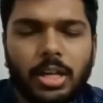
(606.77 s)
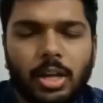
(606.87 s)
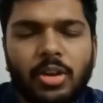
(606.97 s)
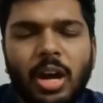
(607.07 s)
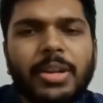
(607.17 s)

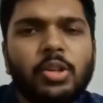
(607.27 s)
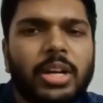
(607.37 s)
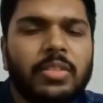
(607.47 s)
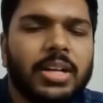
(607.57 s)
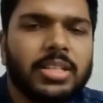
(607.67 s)
Now coming to
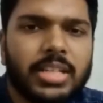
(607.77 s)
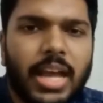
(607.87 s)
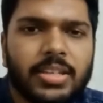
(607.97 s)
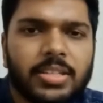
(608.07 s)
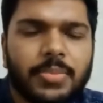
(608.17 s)
advance
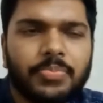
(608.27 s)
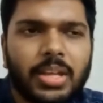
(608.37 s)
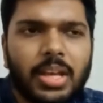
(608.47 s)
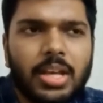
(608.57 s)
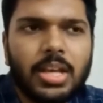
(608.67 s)
tax,
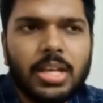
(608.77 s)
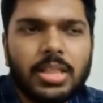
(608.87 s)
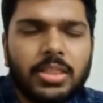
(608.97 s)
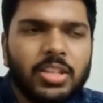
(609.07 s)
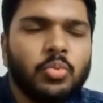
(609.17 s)

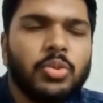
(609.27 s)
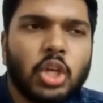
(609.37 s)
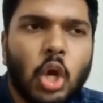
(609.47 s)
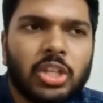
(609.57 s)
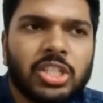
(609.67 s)
this was a
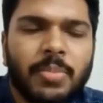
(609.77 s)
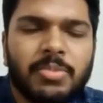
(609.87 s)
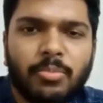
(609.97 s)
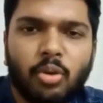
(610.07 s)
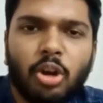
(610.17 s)

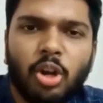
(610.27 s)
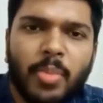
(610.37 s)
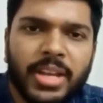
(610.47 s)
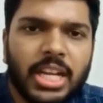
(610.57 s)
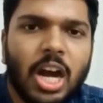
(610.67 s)
concept brought out
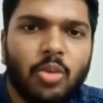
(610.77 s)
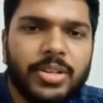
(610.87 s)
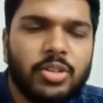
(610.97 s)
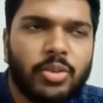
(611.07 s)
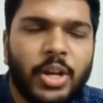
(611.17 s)
by the
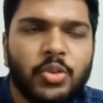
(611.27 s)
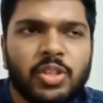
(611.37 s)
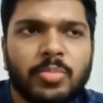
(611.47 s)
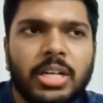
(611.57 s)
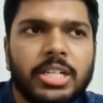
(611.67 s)
government to reduce
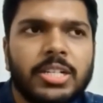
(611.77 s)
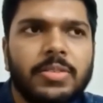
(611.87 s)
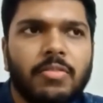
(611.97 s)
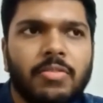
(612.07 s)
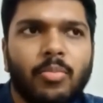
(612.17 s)
the
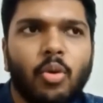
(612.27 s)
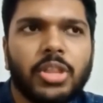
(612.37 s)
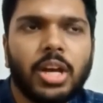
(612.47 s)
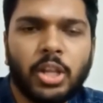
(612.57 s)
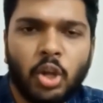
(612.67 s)
burden for
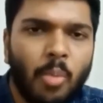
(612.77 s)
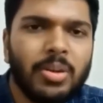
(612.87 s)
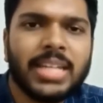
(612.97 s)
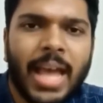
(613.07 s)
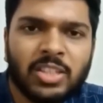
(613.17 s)
both the
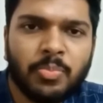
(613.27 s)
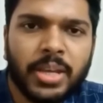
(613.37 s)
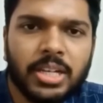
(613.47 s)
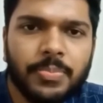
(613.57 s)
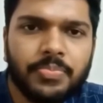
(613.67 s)
normal
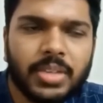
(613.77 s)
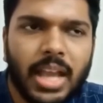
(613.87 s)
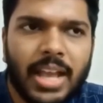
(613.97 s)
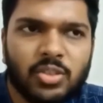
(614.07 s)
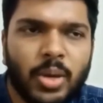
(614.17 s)
taxpayer
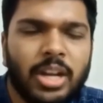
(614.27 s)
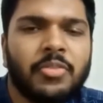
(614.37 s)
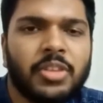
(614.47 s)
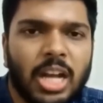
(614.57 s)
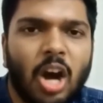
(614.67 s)
as well as
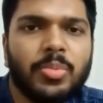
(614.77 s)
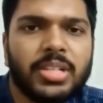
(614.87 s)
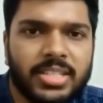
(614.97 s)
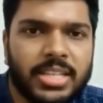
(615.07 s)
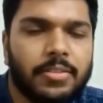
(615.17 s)
for the
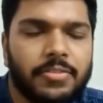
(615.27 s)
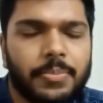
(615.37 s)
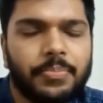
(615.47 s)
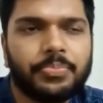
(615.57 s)
government itself.